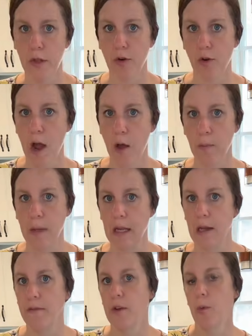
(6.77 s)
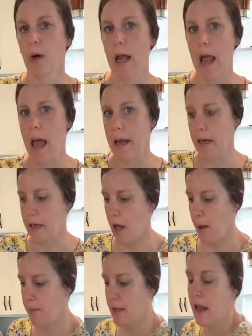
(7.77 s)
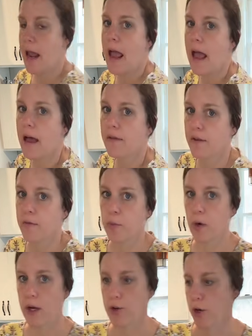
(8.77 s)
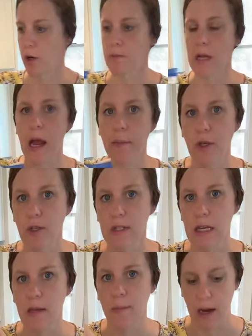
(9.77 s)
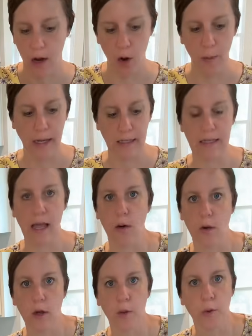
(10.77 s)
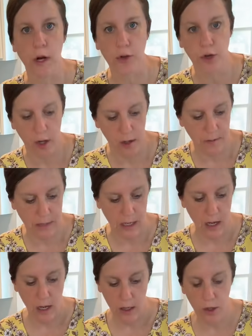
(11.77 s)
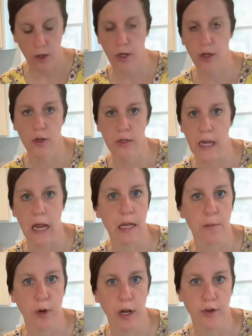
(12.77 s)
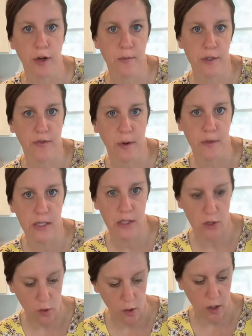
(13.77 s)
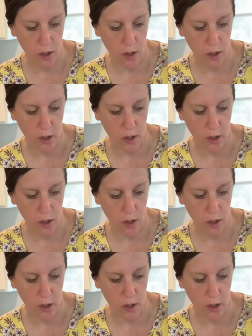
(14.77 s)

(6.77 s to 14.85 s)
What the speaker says: the ground beef, you want to add 1.5 cups of breadcrumbs. I'm using my homemade sourdough breadcrumbs. You can use any breadcrumbs from the store.